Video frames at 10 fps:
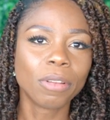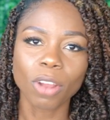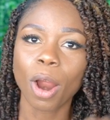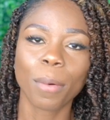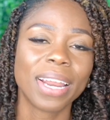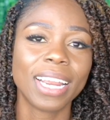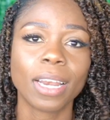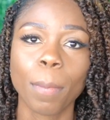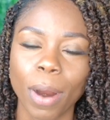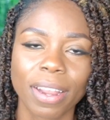was already
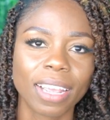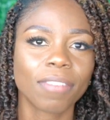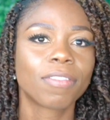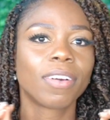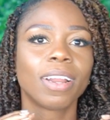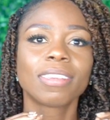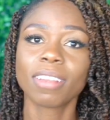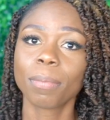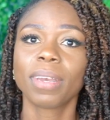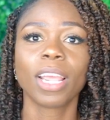in the market for
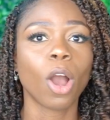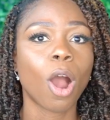something